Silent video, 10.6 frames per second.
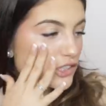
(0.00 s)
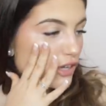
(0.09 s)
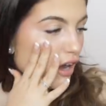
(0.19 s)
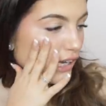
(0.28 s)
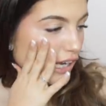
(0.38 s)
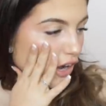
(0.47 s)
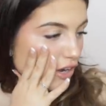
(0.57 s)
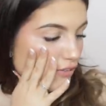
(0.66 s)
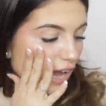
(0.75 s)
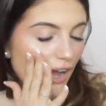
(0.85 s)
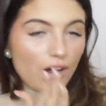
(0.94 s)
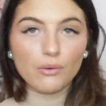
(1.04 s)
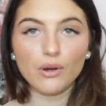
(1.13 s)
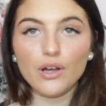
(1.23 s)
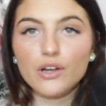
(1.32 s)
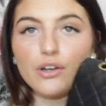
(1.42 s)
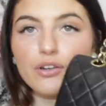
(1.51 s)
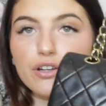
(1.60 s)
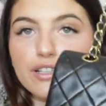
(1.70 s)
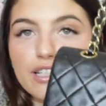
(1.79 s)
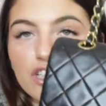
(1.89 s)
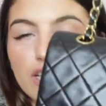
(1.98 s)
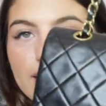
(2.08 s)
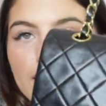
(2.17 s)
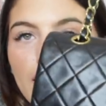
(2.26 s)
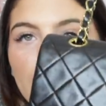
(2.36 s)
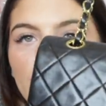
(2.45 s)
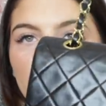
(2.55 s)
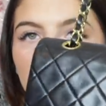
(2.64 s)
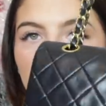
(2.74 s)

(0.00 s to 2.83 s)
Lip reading: just can't get over how good condition it's in.